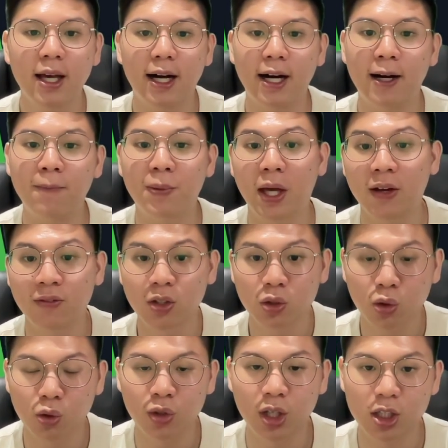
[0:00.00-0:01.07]
Ivan
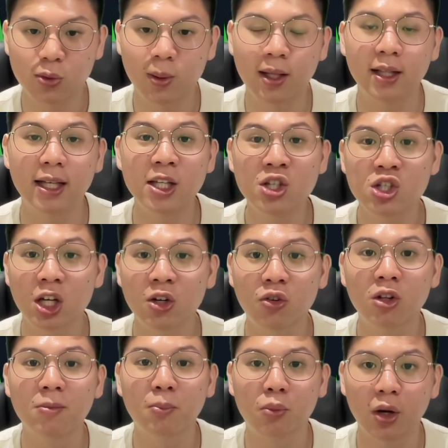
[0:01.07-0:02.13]
Toney as well. In
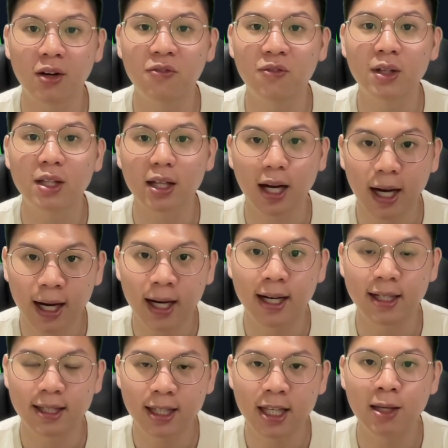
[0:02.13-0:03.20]
general, Brentford are
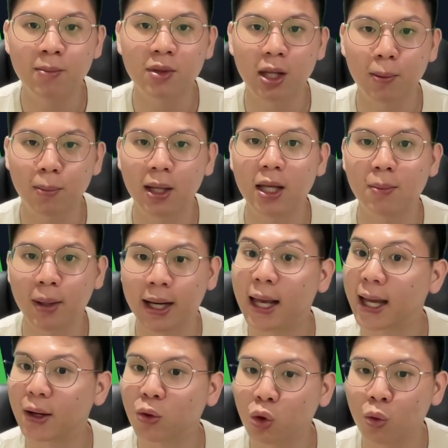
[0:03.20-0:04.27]
a team that play better
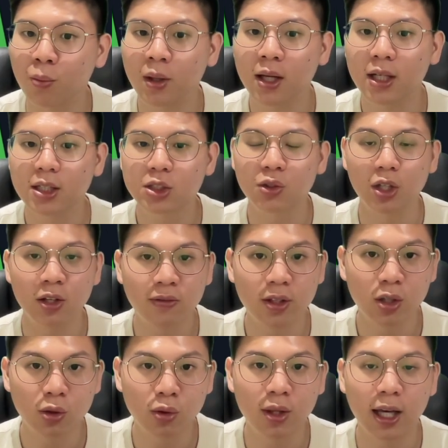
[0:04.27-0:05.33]
at home. So
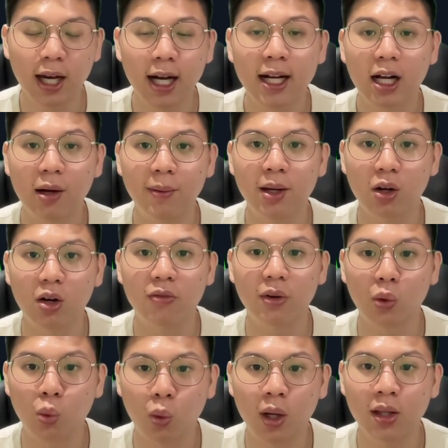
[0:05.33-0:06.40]
even though they are coming off a
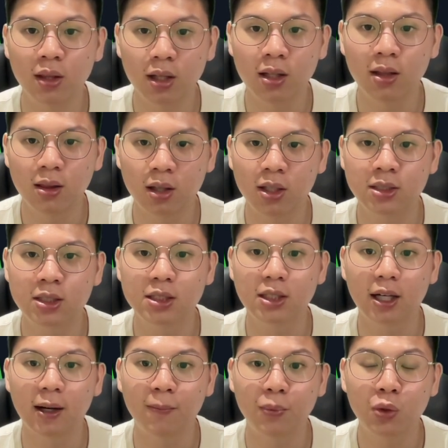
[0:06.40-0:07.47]
1-0 loss
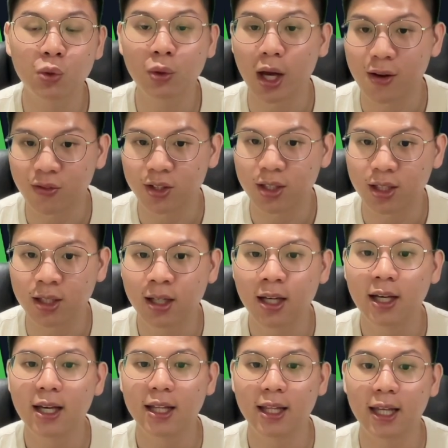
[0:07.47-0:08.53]
to Everton,
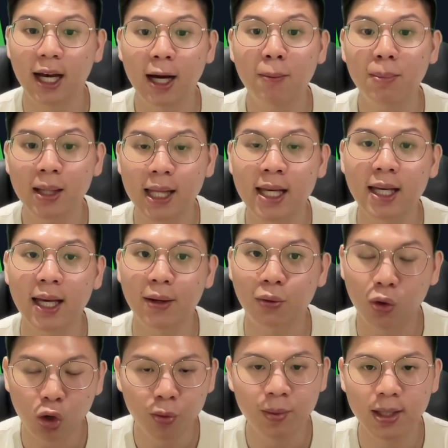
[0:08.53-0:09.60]
they are playing at
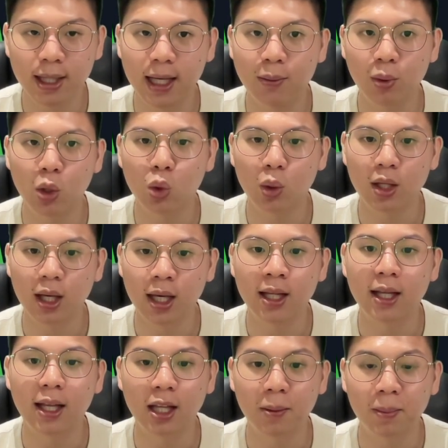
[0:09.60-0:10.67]
home in Game Week
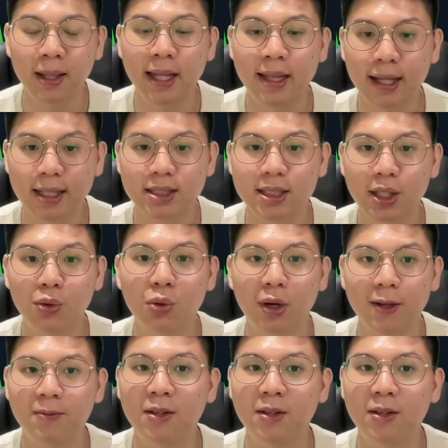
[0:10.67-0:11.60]
28, and they play Leicester, who have